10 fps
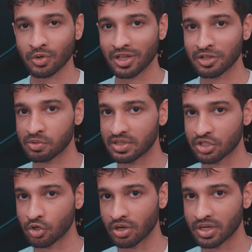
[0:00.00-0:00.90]
you can use
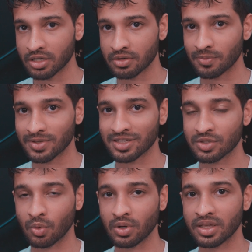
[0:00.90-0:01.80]
this shortcut, which
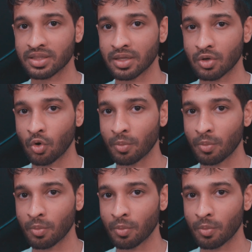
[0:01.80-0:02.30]
is holding the